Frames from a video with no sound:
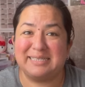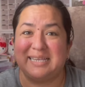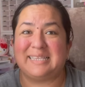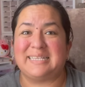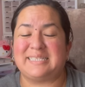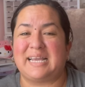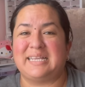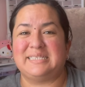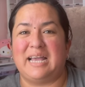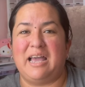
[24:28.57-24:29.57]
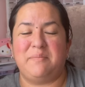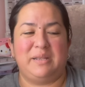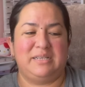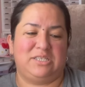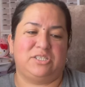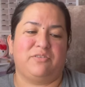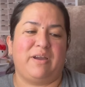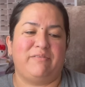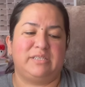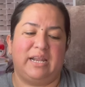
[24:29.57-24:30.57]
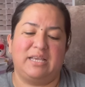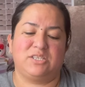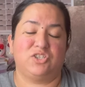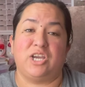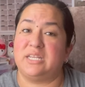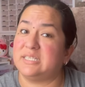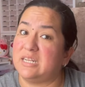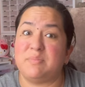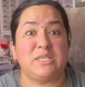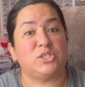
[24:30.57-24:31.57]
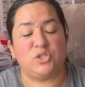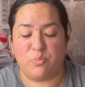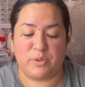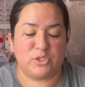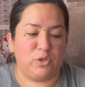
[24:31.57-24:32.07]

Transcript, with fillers: is like the second time and it just arrived today, so Johnny's gonna be super